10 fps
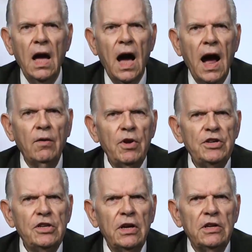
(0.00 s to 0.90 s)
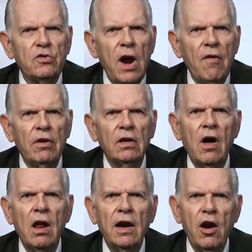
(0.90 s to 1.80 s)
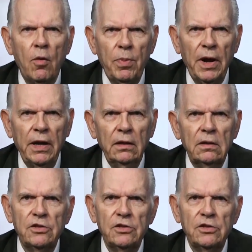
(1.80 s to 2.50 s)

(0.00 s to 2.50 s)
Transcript: I recently traveled on an airplane,